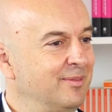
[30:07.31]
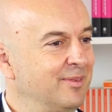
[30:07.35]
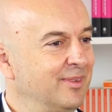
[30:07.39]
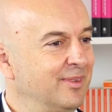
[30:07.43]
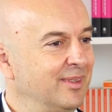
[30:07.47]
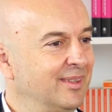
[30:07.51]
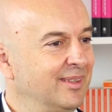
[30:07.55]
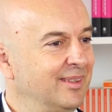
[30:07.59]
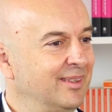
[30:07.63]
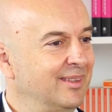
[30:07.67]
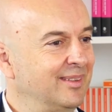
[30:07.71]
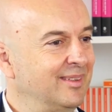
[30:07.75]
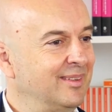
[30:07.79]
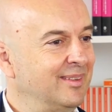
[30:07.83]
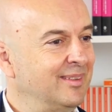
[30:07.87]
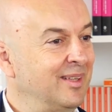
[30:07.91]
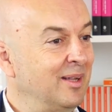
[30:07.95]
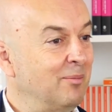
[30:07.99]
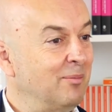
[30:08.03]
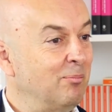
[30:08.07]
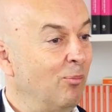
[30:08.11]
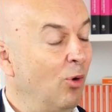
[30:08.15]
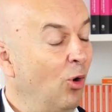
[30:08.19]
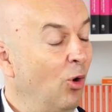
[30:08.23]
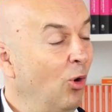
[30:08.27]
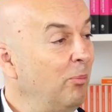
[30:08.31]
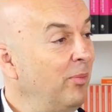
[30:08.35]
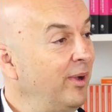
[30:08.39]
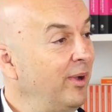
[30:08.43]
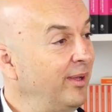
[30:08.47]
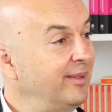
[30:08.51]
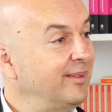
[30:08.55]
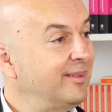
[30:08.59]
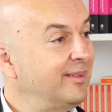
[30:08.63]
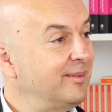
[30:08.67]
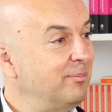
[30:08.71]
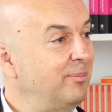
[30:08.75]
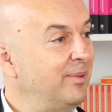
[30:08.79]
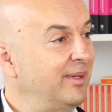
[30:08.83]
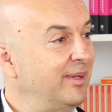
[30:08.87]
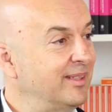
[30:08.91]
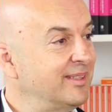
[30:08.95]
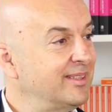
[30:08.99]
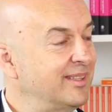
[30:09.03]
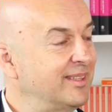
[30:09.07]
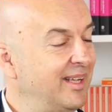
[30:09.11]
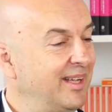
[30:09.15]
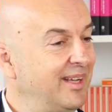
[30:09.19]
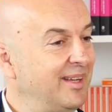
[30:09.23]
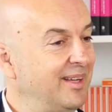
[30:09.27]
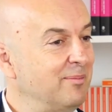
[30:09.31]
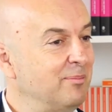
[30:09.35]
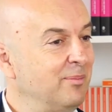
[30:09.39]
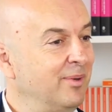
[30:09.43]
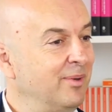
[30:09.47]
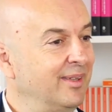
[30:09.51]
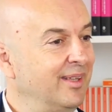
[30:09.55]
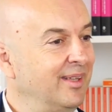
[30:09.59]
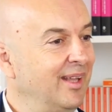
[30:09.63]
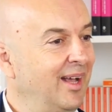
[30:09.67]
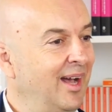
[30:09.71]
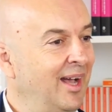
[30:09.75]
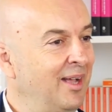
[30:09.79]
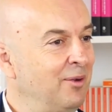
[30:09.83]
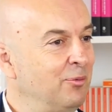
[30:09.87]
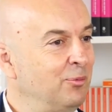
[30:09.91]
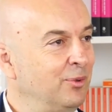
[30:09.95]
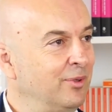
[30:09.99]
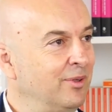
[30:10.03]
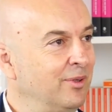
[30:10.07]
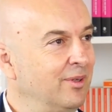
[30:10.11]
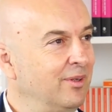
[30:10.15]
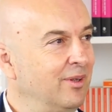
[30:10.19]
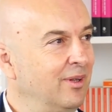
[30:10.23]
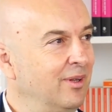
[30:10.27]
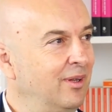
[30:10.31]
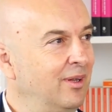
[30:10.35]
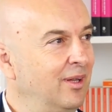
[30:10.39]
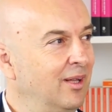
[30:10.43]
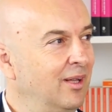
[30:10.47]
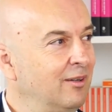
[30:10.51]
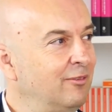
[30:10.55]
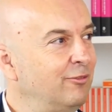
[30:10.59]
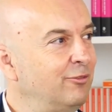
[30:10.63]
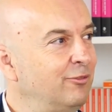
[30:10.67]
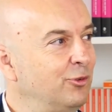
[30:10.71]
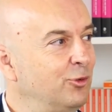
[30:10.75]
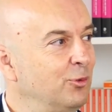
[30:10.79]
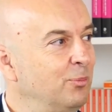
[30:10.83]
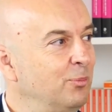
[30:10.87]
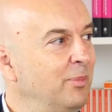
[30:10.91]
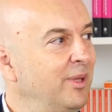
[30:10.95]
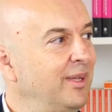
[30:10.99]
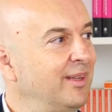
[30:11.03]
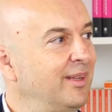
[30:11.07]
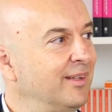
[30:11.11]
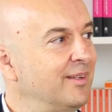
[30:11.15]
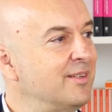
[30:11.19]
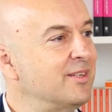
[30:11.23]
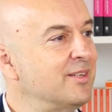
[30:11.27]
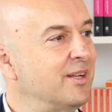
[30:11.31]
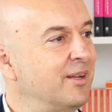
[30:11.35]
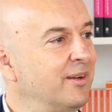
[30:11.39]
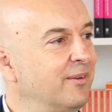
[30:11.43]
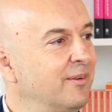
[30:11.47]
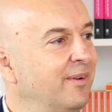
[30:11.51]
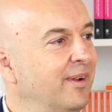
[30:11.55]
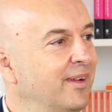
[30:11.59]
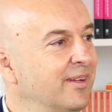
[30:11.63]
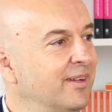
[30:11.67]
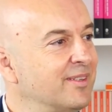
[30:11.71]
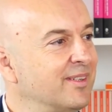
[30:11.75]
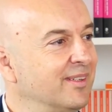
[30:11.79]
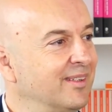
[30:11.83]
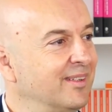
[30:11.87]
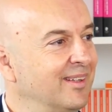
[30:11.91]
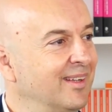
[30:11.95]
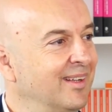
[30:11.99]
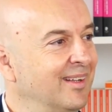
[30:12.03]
uh, a moment per se, but I would love to meet a generation.